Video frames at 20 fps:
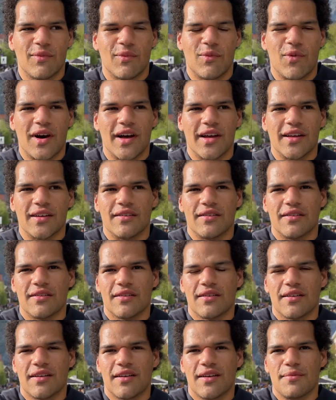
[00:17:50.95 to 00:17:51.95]
what
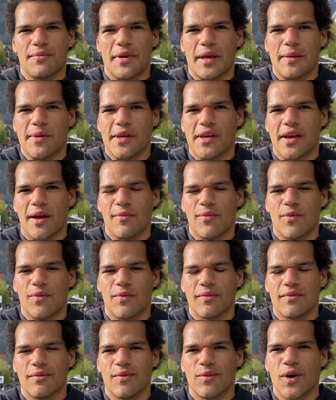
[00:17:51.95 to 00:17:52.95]
maybe I'm
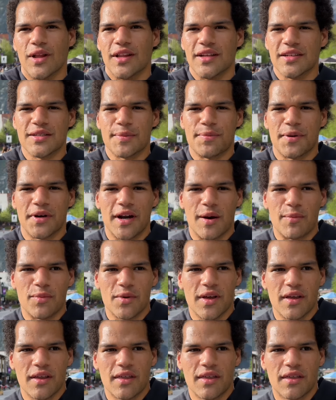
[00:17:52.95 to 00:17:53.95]
willing to put up
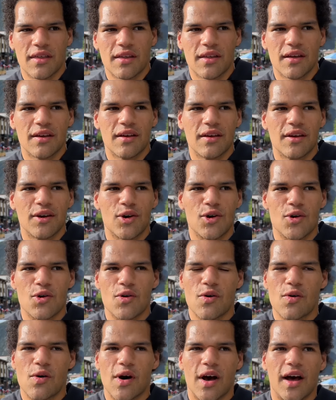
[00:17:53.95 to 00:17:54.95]
with,
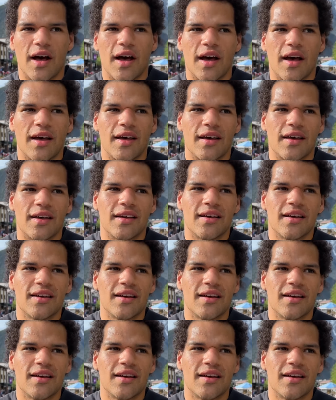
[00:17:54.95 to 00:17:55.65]
who I